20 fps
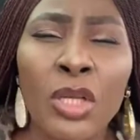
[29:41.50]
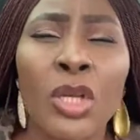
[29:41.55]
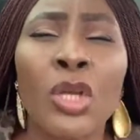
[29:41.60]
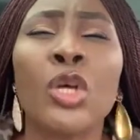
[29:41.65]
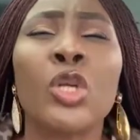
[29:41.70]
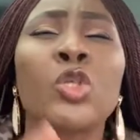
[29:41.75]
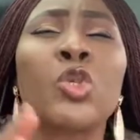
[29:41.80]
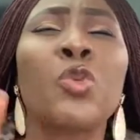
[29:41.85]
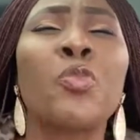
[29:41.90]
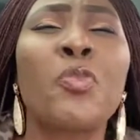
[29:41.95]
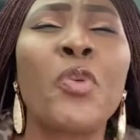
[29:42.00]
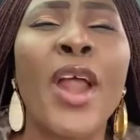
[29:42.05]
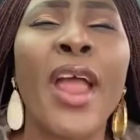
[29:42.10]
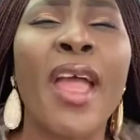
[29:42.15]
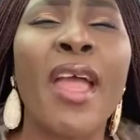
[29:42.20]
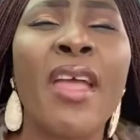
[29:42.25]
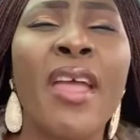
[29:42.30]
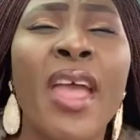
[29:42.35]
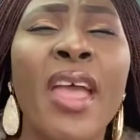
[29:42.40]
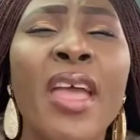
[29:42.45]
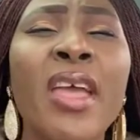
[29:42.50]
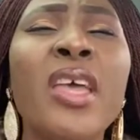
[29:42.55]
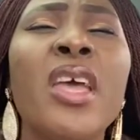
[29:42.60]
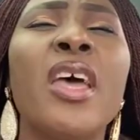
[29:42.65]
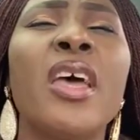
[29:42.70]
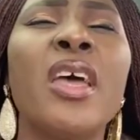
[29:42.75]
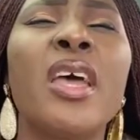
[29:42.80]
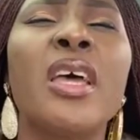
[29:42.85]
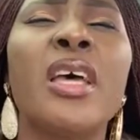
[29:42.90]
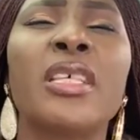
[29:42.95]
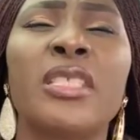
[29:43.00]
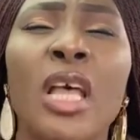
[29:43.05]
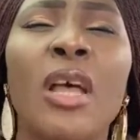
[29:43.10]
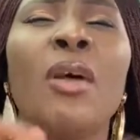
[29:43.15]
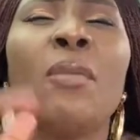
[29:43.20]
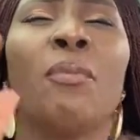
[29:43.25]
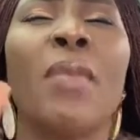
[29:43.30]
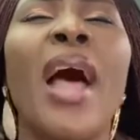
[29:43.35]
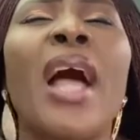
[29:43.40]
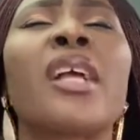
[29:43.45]
to praise
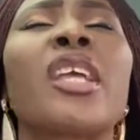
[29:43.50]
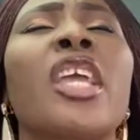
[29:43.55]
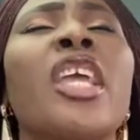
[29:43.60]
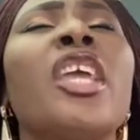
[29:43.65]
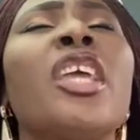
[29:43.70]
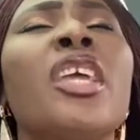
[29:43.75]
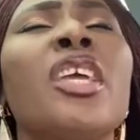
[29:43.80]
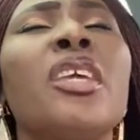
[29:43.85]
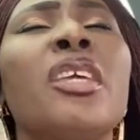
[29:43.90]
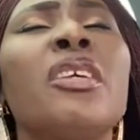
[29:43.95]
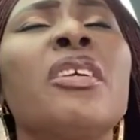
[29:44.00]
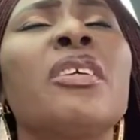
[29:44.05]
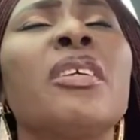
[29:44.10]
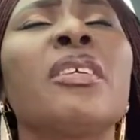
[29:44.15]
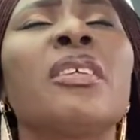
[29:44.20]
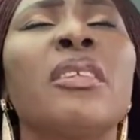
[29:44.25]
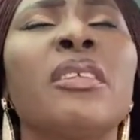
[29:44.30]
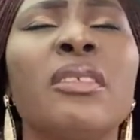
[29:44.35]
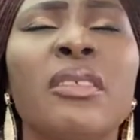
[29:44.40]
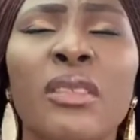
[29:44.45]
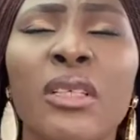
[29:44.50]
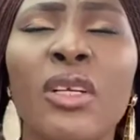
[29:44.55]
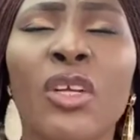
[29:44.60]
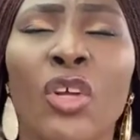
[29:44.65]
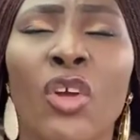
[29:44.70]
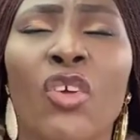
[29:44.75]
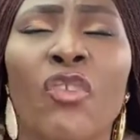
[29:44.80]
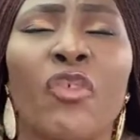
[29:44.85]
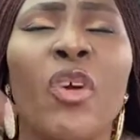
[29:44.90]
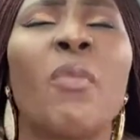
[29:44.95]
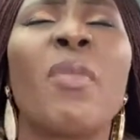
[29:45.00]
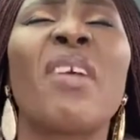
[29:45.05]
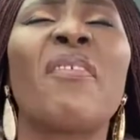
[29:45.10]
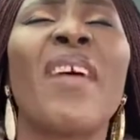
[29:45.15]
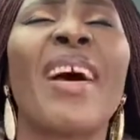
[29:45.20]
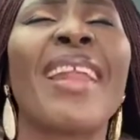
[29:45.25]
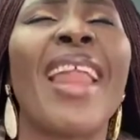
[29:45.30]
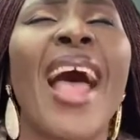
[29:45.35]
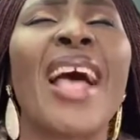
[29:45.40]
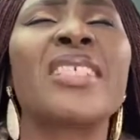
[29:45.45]
my King. From
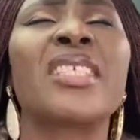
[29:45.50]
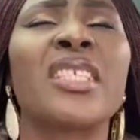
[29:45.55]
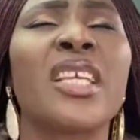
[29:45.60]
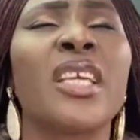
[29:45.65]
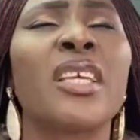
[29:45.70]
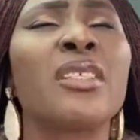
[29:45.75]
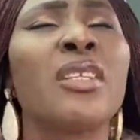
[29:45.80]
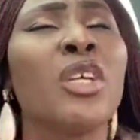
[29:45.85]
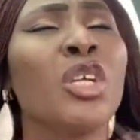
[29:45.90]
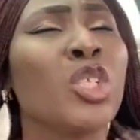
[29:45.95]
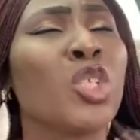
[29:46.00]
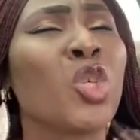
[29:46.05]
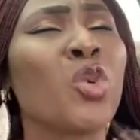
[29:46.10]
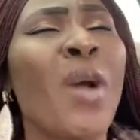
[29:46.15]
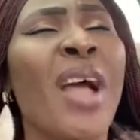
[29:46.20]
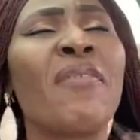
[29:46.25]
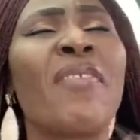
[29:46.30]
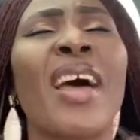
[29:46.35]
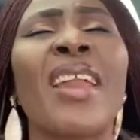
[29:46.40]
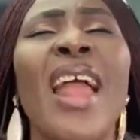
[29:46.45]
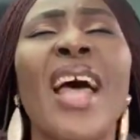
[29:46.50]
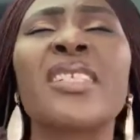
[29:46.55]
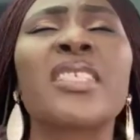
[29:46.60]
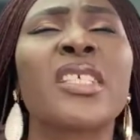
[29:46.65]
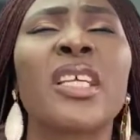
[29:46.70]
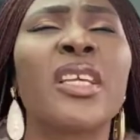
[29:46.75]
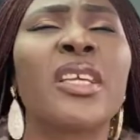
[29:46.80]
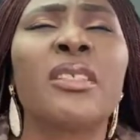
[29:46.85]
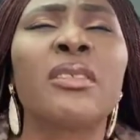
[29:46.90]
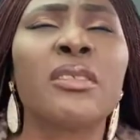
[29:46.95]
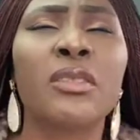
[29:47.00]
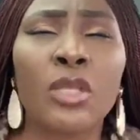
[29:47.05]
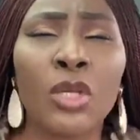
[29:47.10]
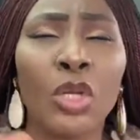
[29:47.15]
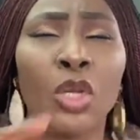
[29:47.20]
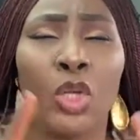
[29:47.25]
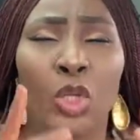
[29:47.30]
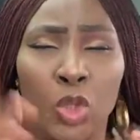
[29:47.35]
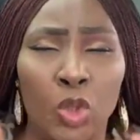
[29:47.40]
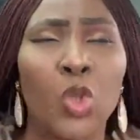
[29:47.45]
everlasting to everlasting,
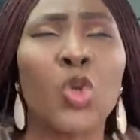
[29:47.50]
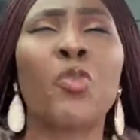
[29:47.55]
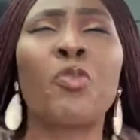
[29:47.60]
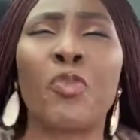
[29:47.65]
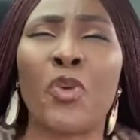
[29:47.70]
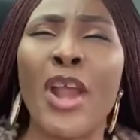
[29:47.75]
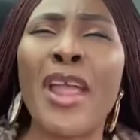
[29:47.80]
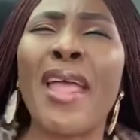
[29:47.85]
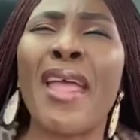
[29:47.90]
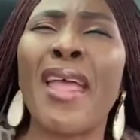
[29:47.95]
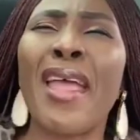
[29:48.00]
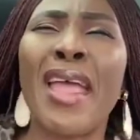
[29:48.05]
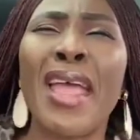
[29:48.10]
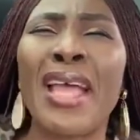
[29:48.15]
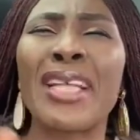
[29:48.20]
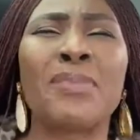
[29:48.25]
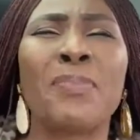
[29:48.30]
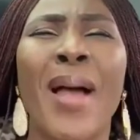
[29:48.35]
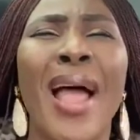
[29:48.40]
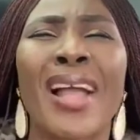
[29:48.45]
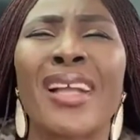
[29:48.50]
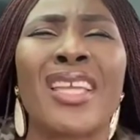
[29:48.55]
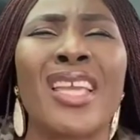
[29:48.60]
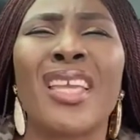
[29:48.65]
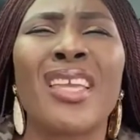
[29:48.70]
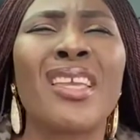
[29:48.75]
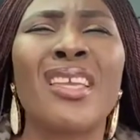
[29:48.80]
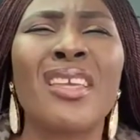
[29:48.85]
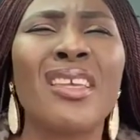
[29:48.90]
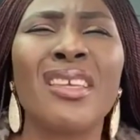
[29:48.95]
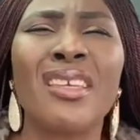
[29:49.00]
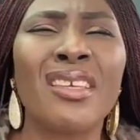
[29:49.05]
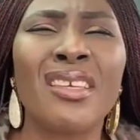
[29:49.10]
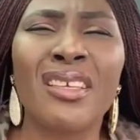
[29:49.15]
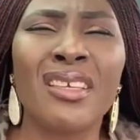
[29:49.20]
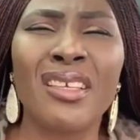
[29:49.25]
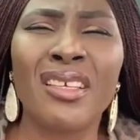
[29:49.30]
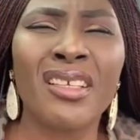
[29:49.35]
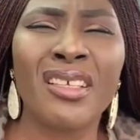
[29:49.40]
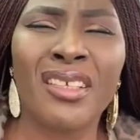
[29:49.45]
to praise my
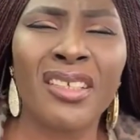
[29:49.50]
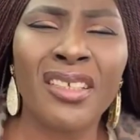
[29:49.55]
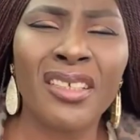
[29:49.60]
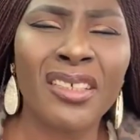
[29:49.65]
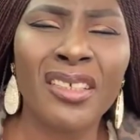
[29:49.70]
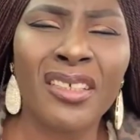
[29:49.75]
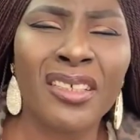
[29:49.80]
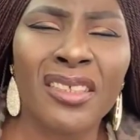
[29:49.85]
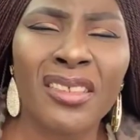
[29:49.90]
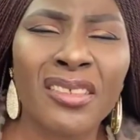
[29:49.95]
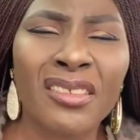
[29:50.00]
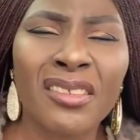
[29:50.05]
King.